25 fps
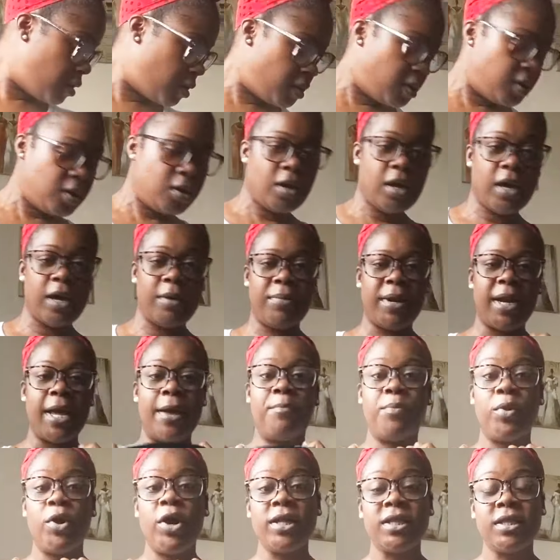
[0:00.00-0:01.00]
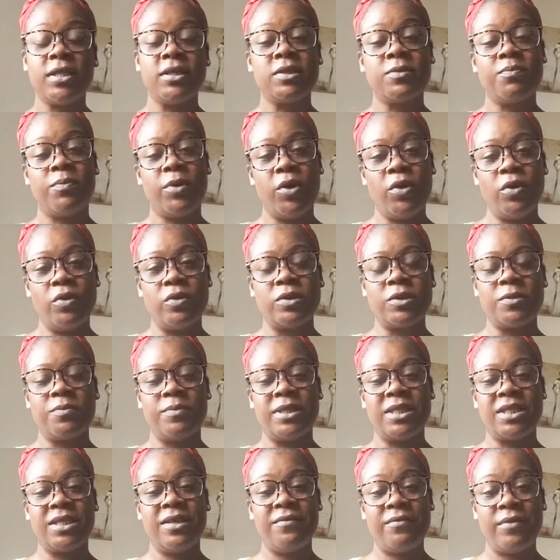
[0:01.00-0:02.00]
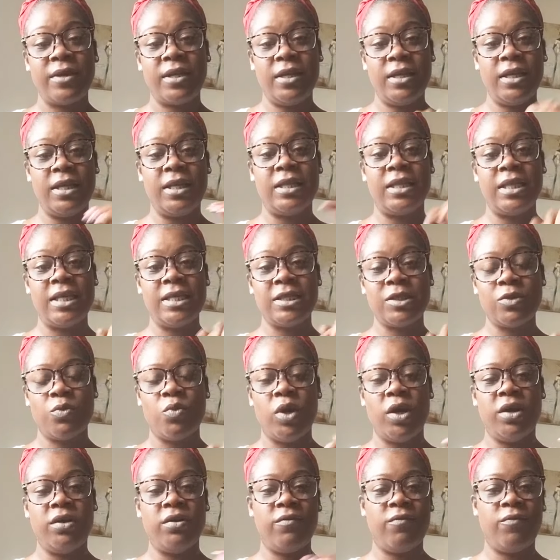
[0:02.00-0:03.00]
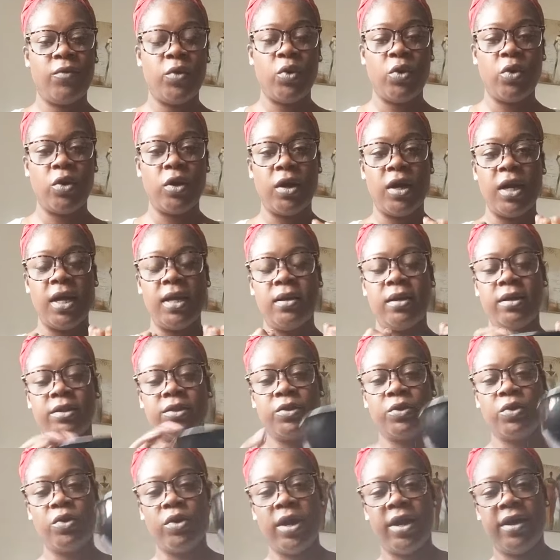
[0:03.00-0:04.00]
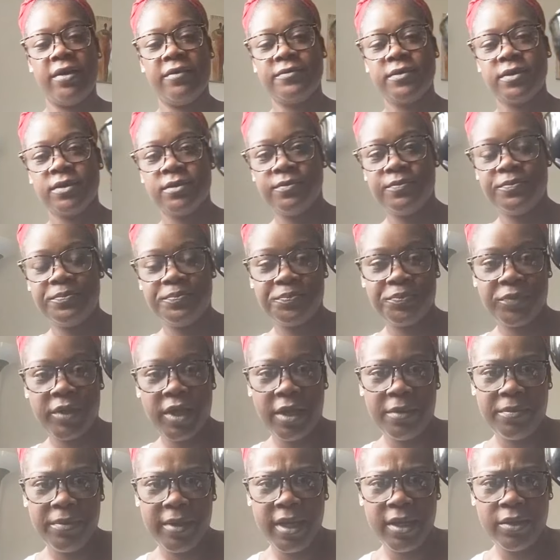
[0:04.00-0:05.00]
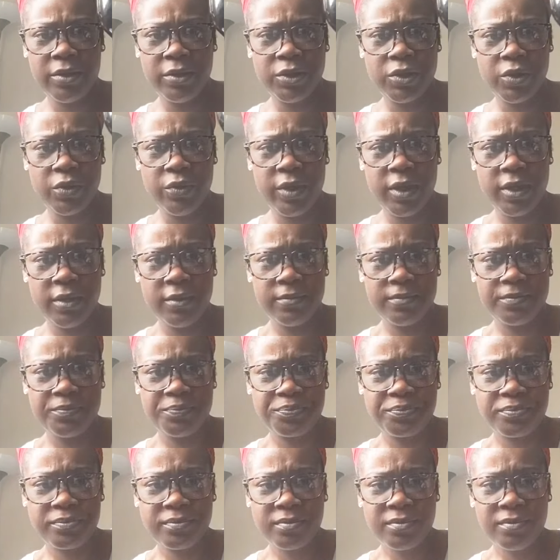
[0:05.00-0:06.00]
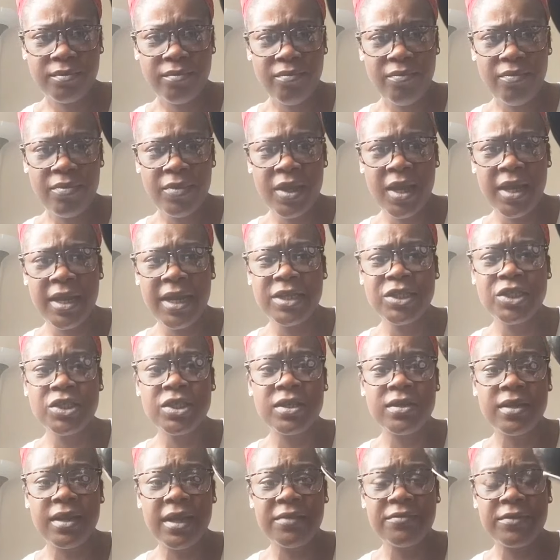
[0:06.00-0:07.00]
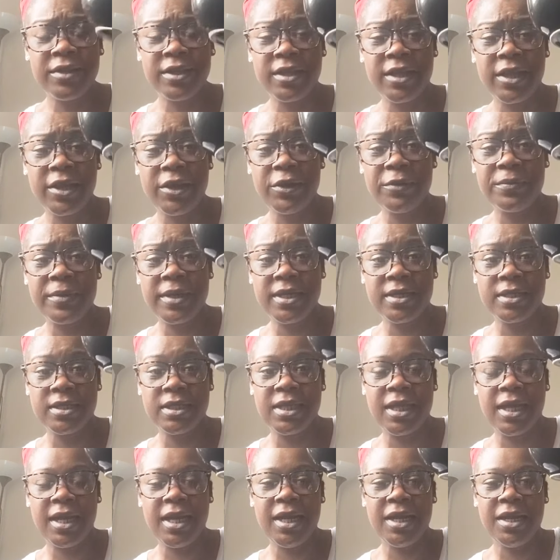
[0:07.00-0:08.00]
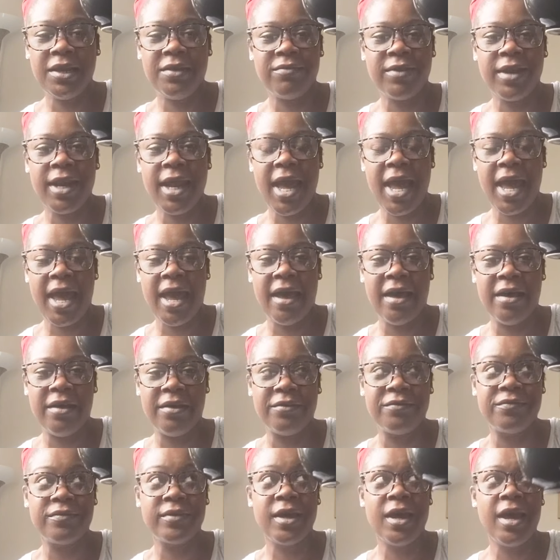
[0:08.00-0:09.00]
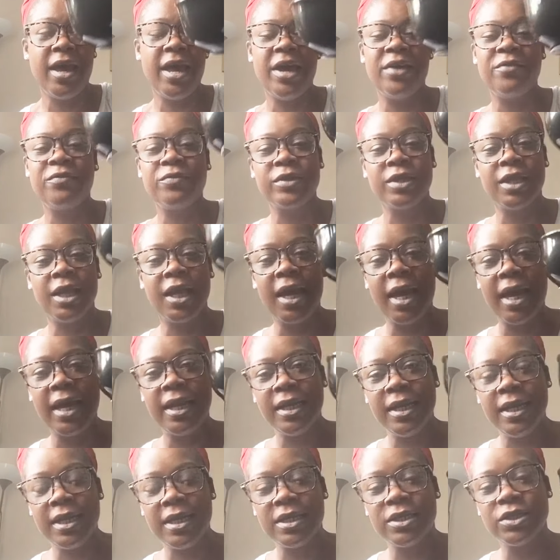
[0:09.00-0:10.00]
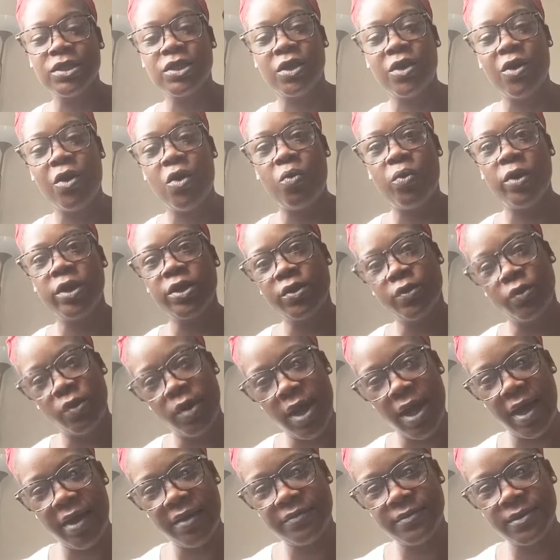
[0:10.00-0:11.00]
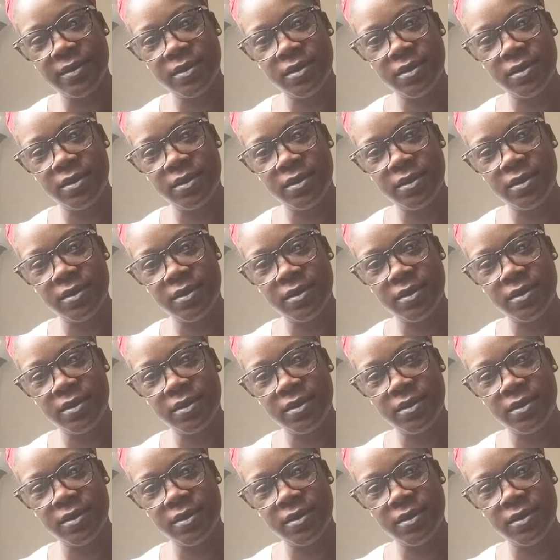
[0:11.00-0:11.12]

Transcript: But I bought this bowl specifically, this one, for another craft that I plan on doing. And I should have left it there because they didn't even have everything I needed to go with the craft.